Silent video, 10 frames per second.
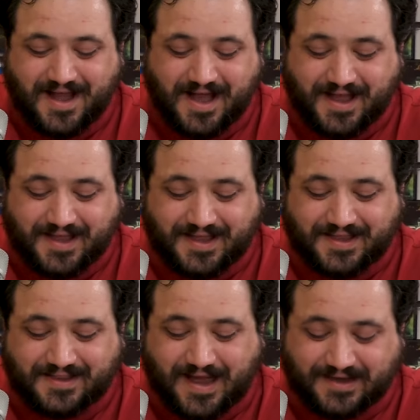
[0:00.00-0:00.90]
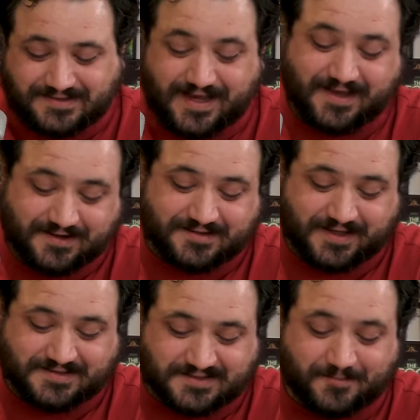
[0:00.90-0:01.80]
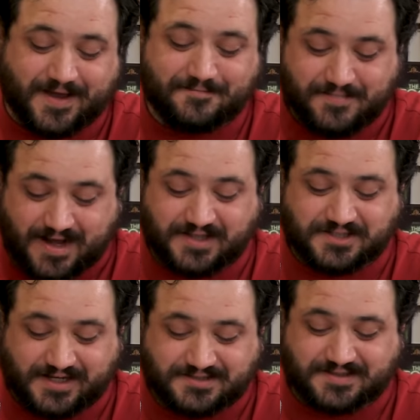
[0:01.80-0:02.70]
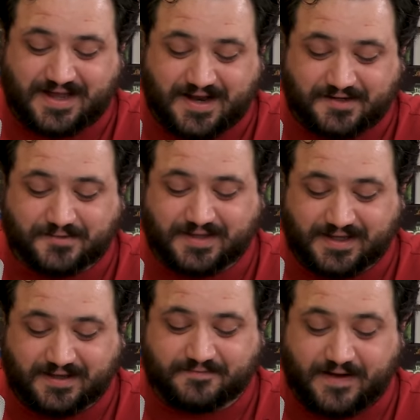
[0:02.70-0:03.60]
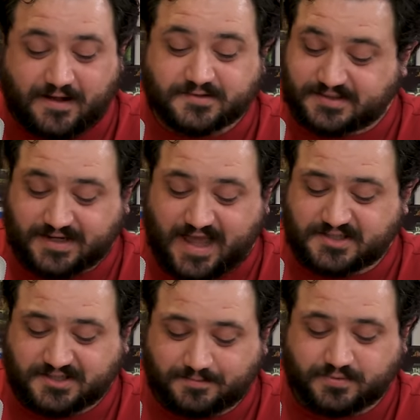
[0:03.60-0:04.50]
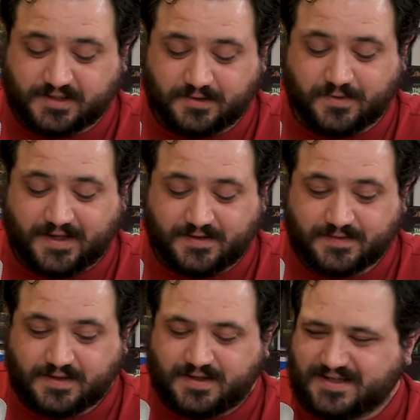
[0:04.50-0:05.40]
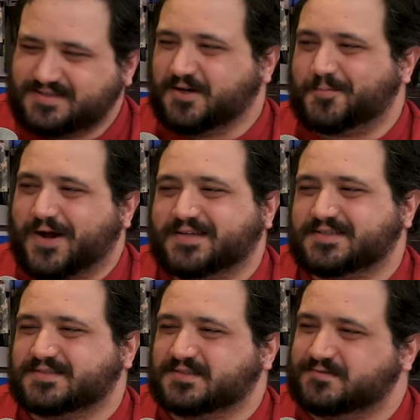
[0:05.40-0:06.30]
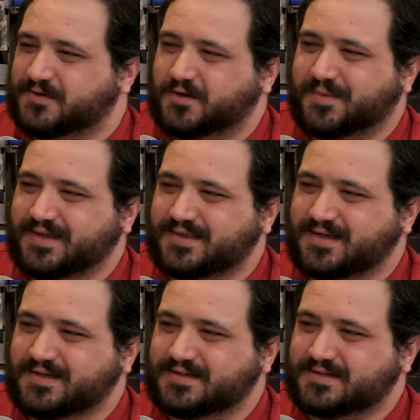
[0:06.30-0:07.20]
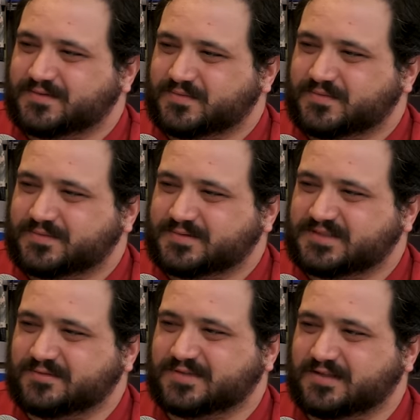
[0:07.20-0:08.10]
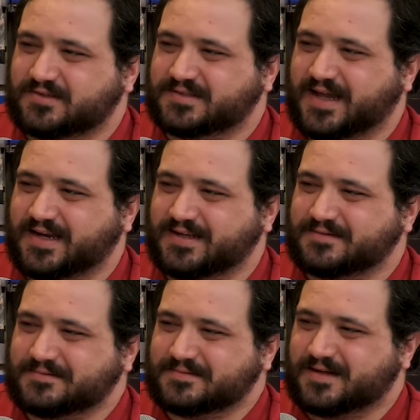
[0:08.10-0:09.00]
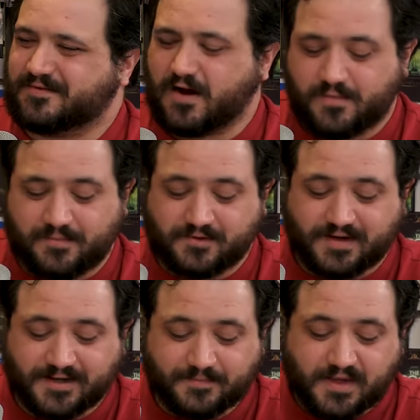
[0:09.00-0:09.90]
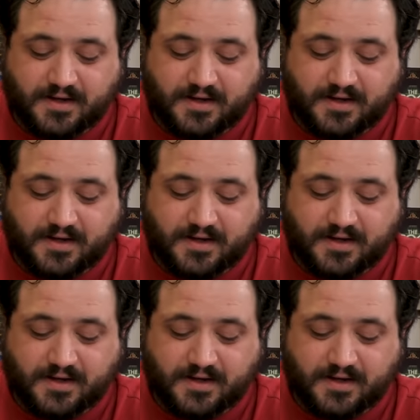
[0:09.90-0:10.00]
Uh, I say here, like, despite many changes of continuity, it follows it actually pretty well. He still processes film, I think which seems a little dated, mm. if I remember right.